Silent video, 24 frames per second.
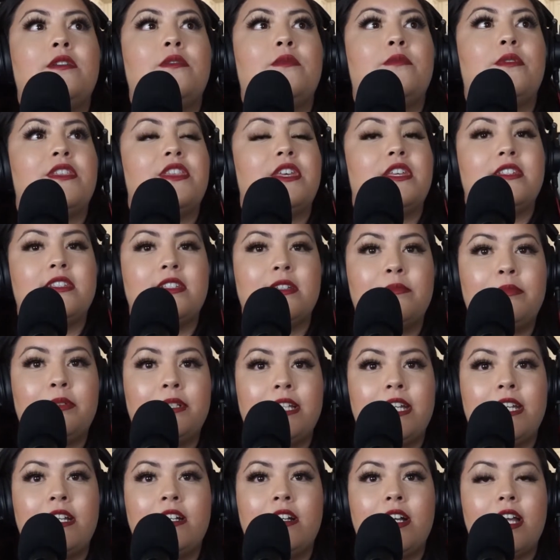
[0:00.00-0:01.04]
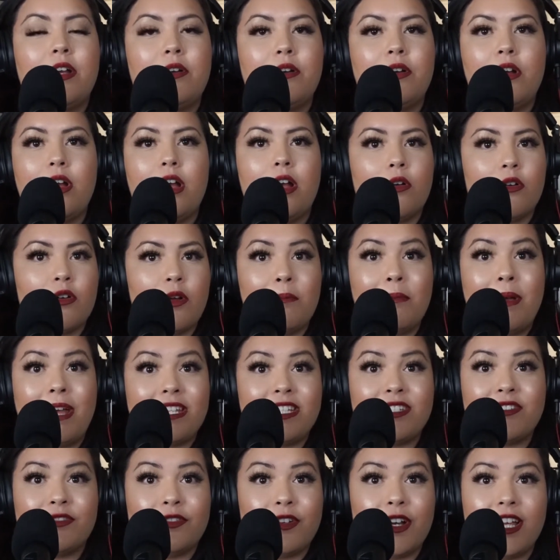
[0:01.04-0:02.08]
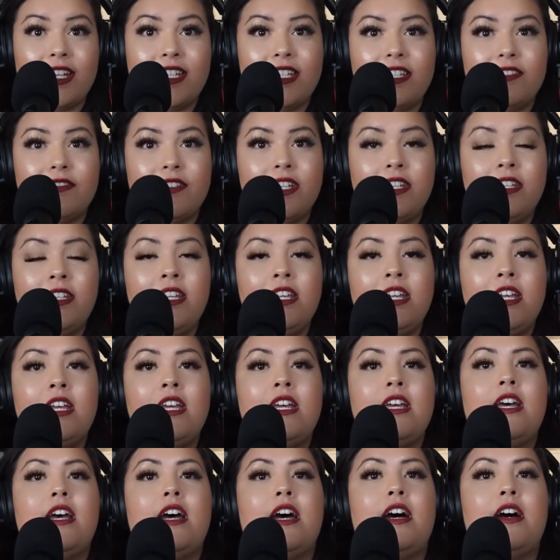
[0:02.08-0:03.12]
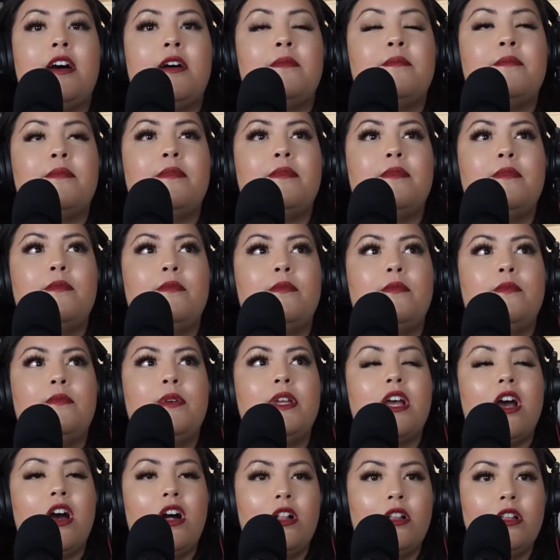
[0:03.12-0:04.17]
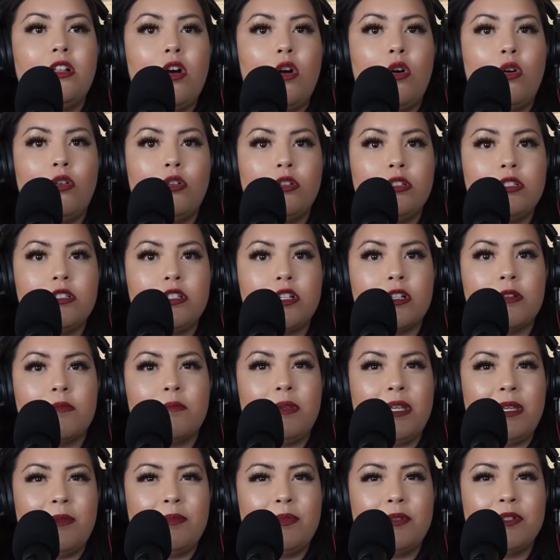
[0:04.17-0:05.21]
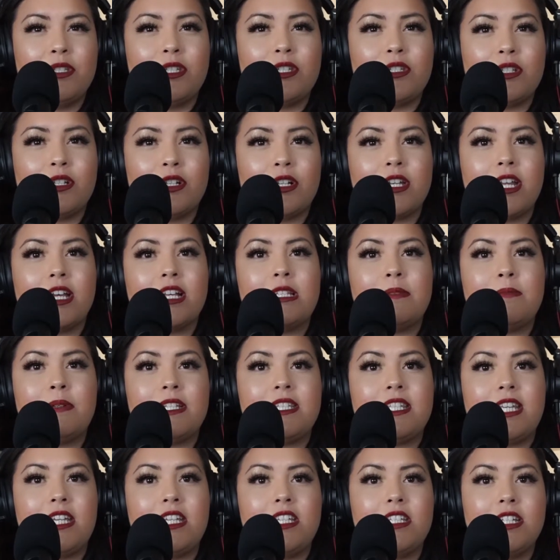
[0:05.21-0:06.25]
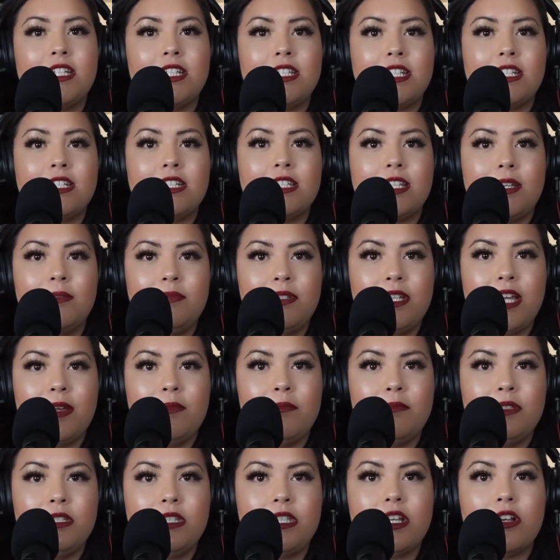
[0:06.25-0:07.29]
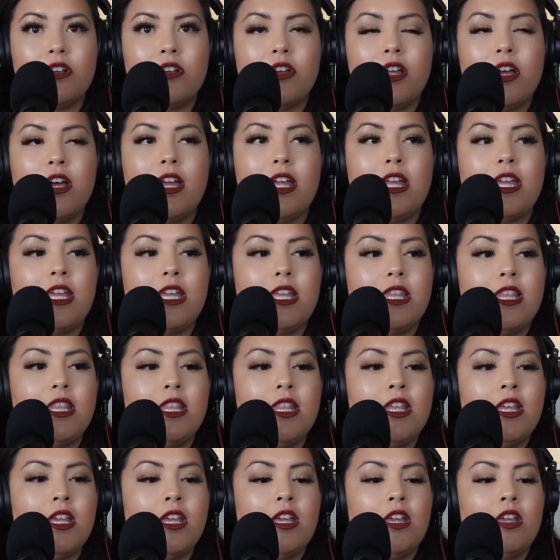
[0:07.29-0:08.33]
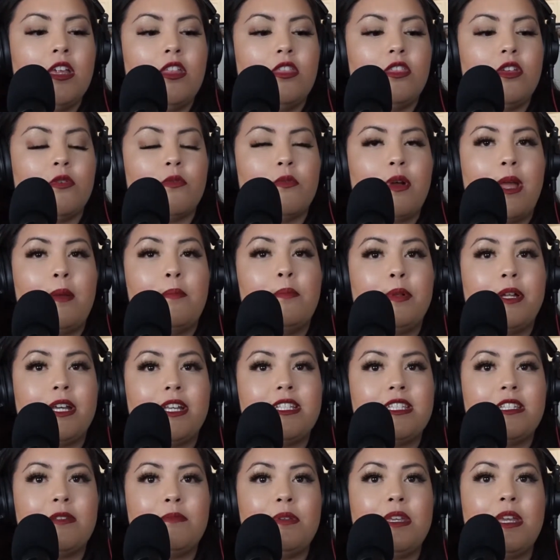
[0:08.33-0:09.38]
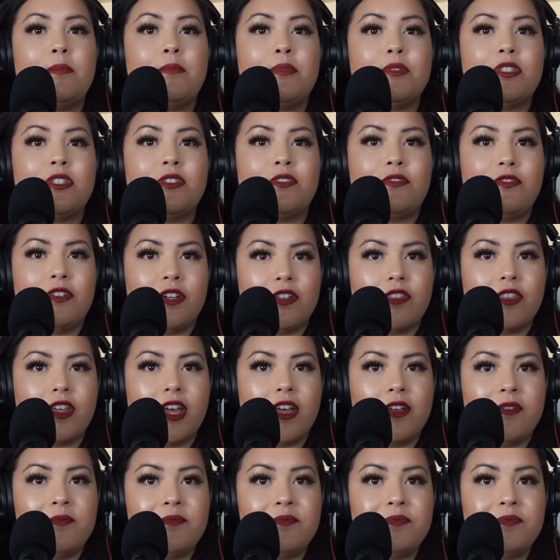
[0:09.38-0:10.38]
with a sibling or a best friend even. Mm-hmm. We all hold certain people to certain expectations, and sometimes they're not in the right place to be able to fill that.